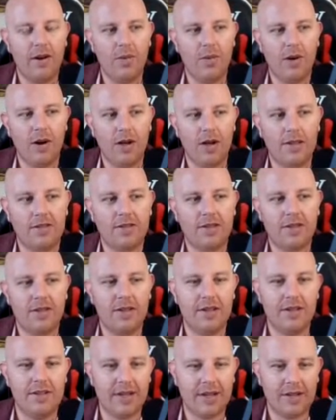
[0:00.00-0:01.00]
was
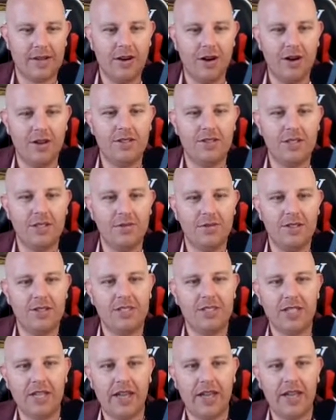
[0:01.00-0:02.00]
the technology would
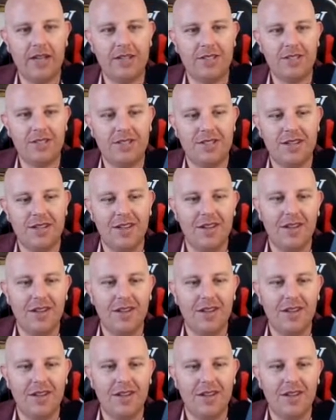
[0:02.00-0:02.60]
change.